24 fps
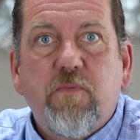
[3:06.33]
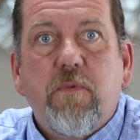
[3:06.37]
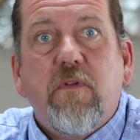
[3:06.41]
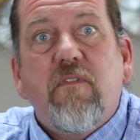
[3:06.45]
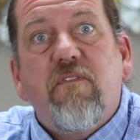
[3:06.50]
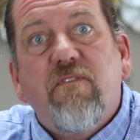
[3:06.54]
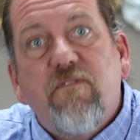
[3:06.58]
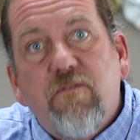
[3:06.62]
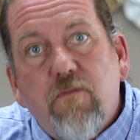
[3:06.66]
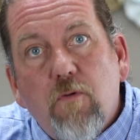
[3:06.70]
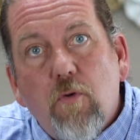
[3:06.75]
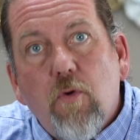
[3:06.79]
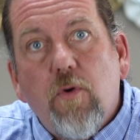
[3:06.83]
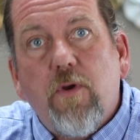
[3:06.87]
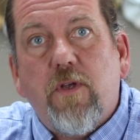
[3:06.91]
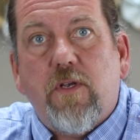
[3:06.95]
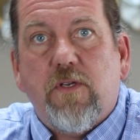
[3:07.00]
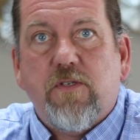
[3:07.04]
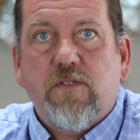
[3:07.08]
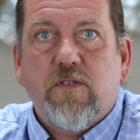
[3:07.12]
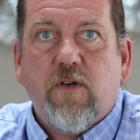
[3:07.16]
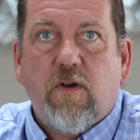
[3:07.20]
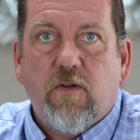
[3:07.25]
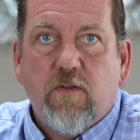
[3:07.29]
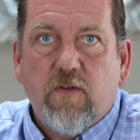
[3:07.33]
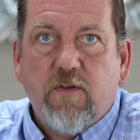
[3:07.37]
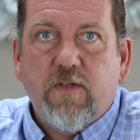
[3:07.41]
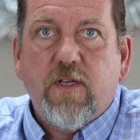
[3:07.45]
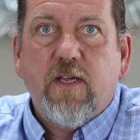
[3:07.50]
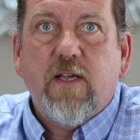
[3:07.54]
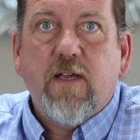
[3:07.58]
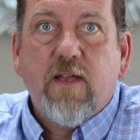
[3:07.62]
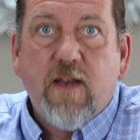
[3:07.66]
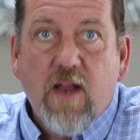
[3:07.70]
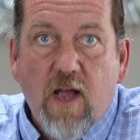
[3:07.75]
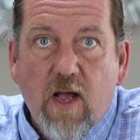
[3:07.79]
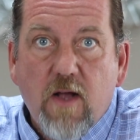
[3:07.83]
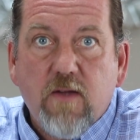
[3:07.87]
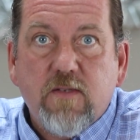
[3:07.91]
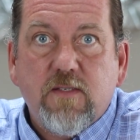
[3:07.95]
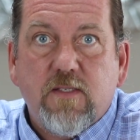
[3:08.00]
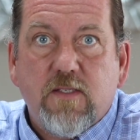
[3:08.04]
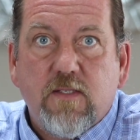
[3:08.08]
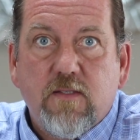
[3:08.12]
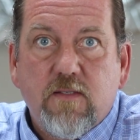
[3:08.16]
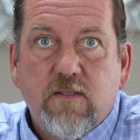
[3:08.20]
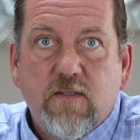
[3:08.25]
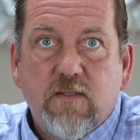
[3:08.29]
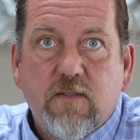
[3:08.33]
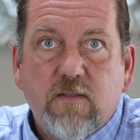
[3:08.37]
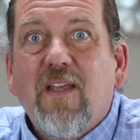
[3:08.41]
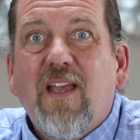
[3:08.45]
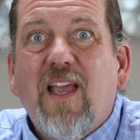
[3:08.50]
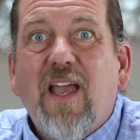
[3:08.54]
before you start looking at houses.